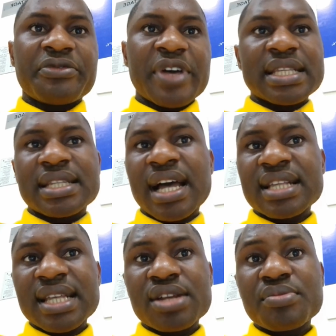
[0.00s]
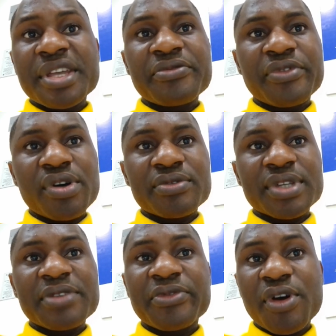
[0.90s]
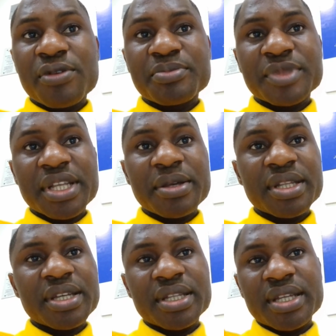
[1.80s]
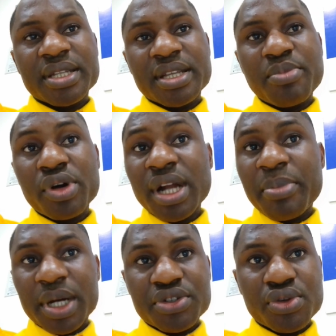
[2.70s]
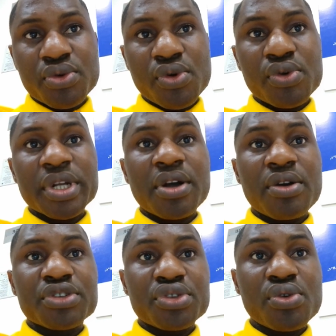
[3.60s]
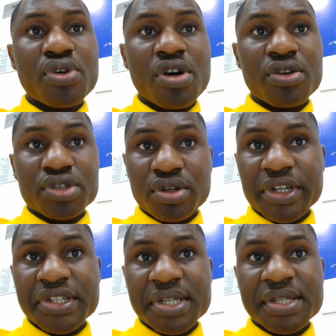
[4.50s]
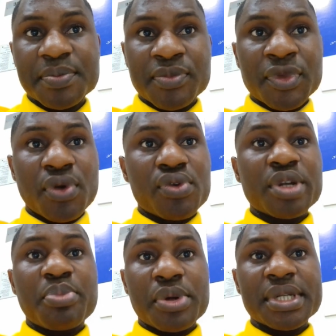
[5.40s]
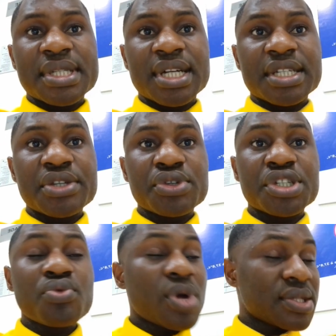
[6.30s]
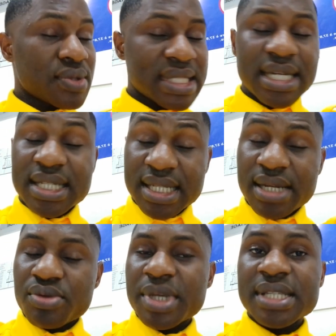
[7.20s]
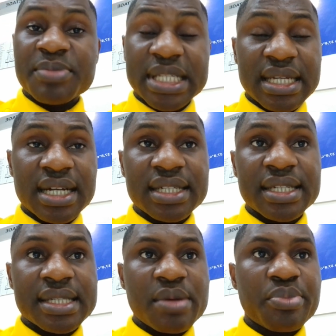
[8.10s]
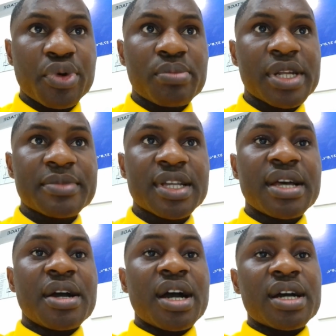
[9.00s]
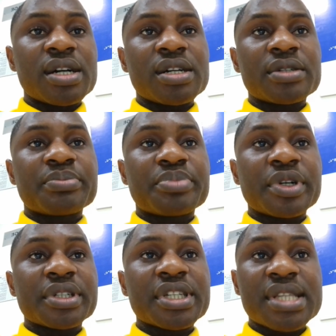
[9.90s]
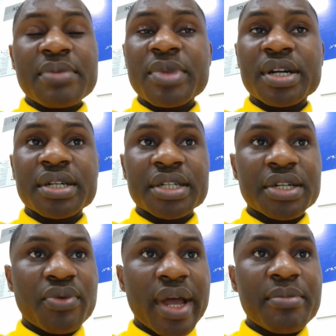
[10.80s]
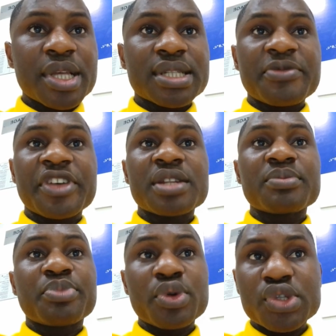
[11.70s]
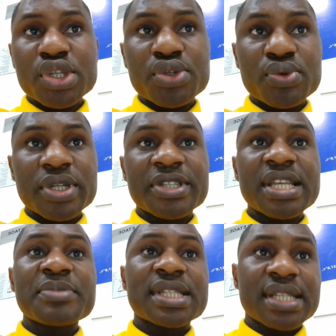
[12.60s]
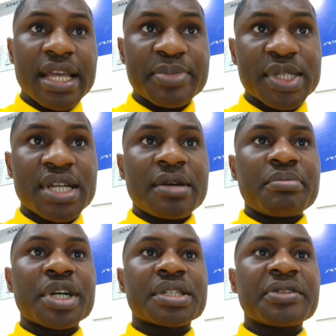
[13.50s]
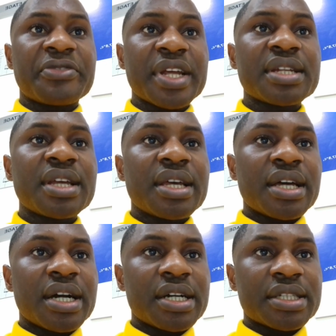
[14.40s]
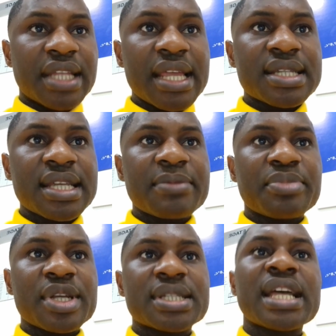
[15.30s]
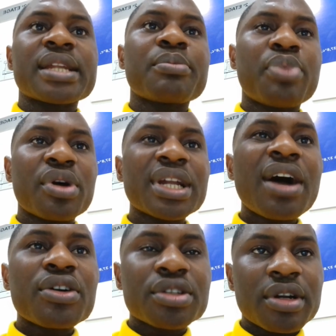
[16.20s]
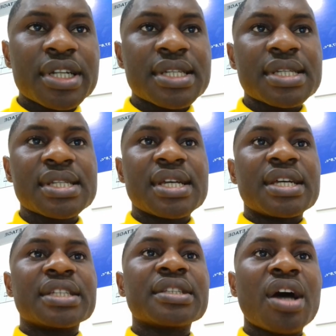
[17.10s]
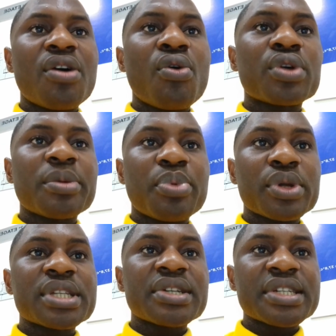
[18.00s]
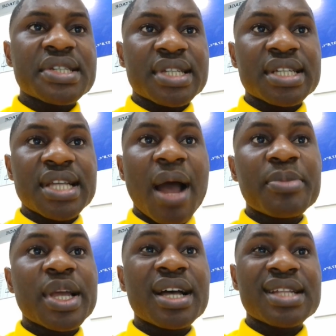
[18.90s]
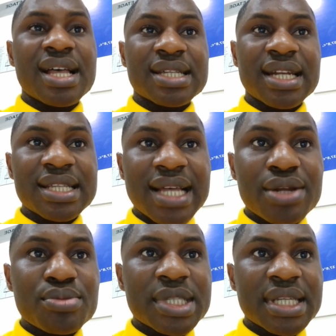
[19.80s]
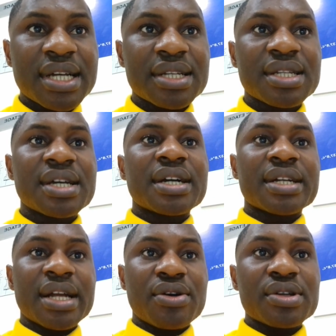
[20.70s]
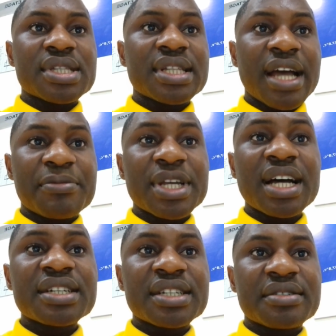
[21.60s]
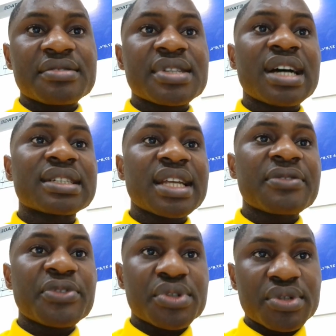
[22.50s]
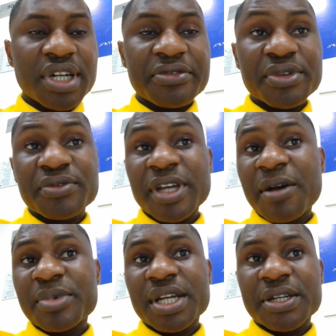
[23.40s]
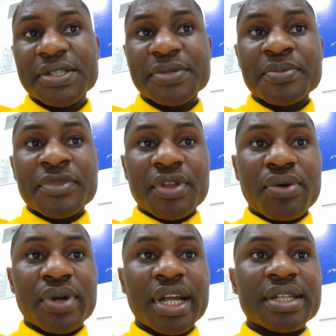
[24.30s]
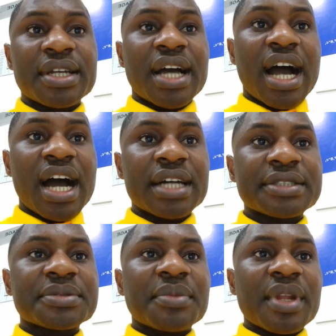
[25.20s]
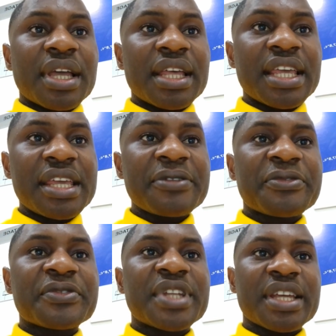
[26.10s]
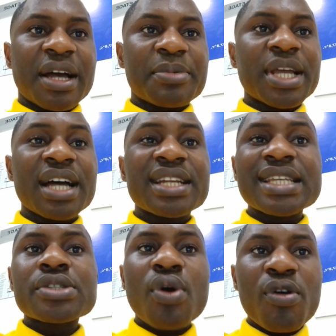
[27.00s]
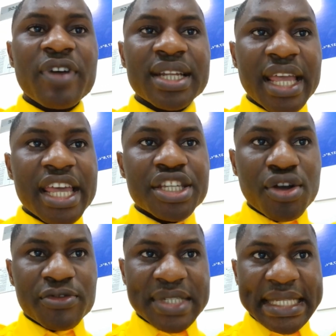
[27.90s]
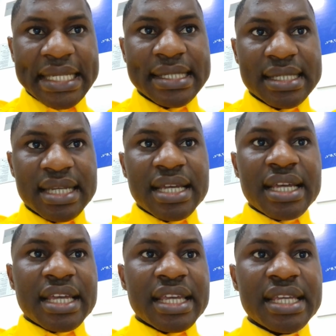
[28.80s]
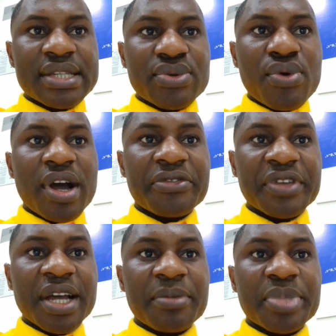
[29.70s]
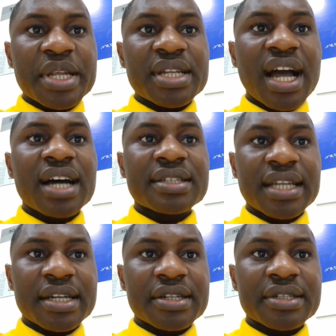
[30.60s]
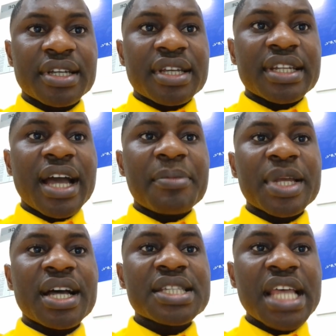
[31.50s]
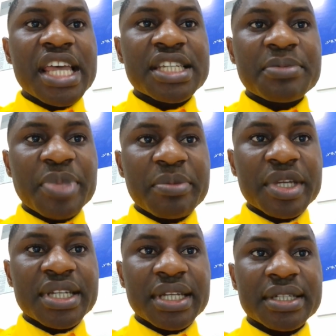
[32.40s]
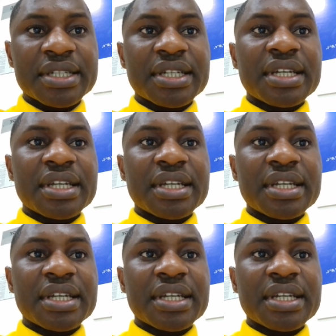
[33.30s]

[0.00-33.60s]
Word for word: First, the asylum involve, inform the, the, the, the border patrol or the control authorities or the police that he or she wants to seek asylum. It's basically the same problem, uh, uh, the same uh, requirements, the same procedure, the same steps, but different uh, things in place. Then the border authorities... Now, or the police registers the applicant as an asylum seeker, records the applicant details, and take photography of the applicants. All right. And if the applicant is over the age of six, his or her fingerprints are taken. The applicant's age permitted.